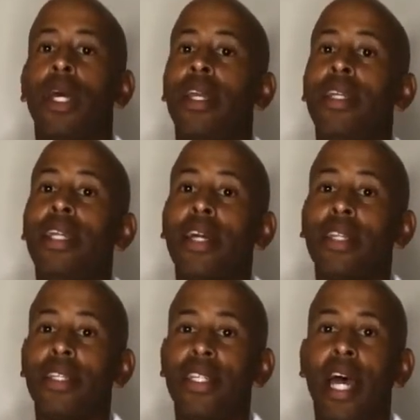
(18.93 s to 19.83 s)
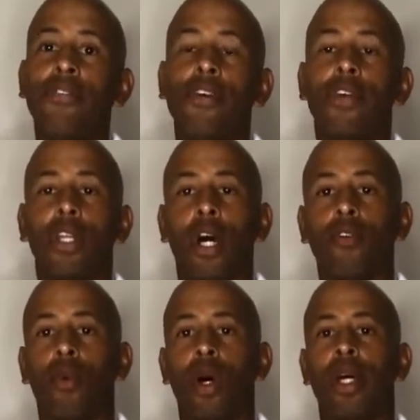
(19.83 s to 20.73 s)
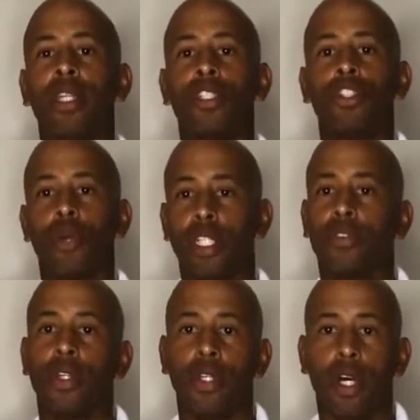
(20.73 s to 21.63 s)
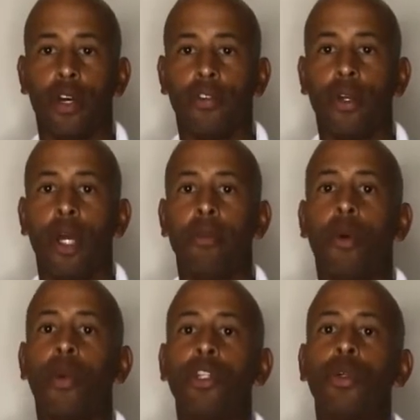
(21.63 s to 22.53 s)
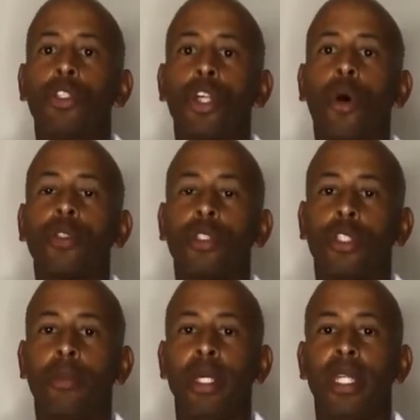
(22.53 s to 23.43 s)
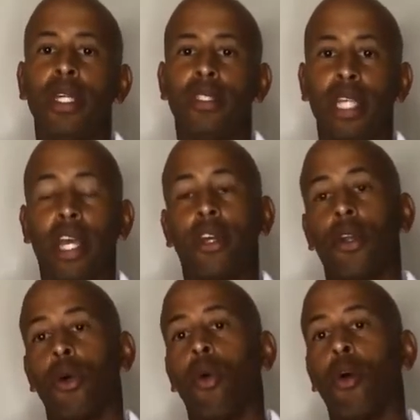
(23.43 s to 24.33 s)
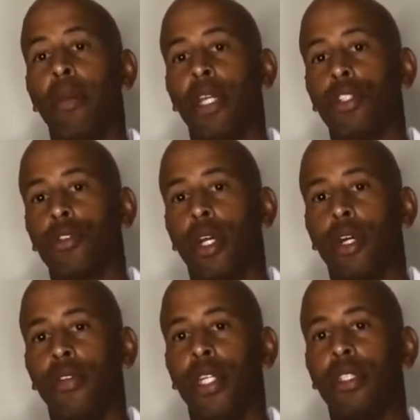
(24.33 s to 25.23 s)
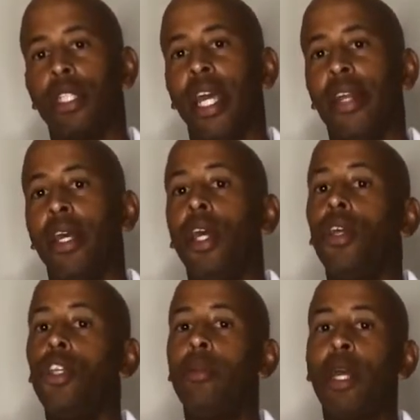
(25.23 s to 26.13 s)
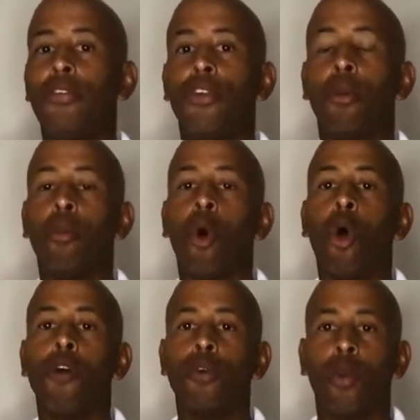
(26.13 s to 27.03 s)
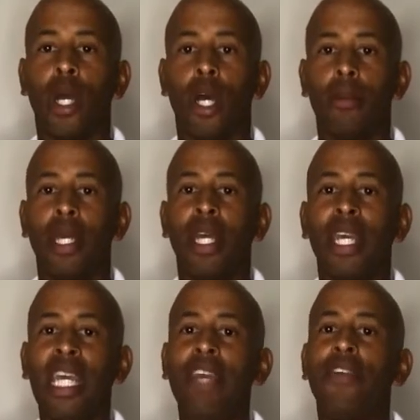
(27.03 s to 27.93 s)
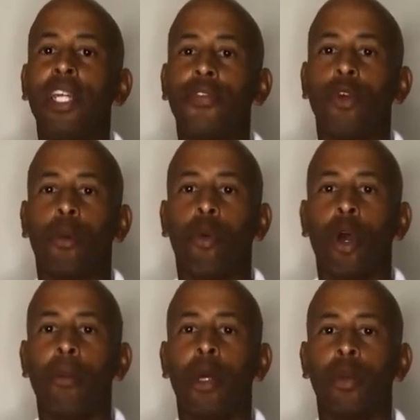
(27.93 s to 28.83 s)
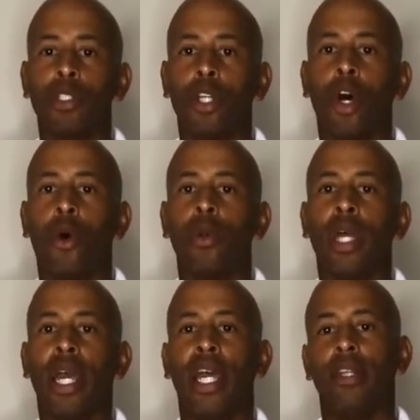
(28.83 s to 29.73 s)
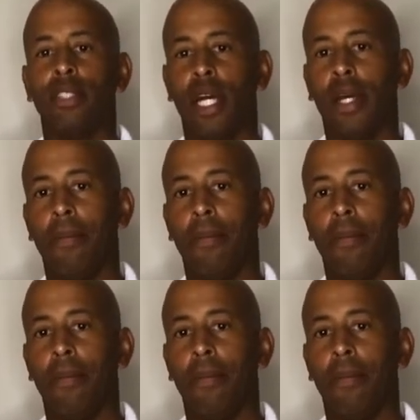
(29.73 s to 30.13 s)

Now, the death of a loved one is stressful enough, but when you're chosen to be the executor or administrator of the estate, you may feel more overwhelmed even if your appointment was known ahead of time.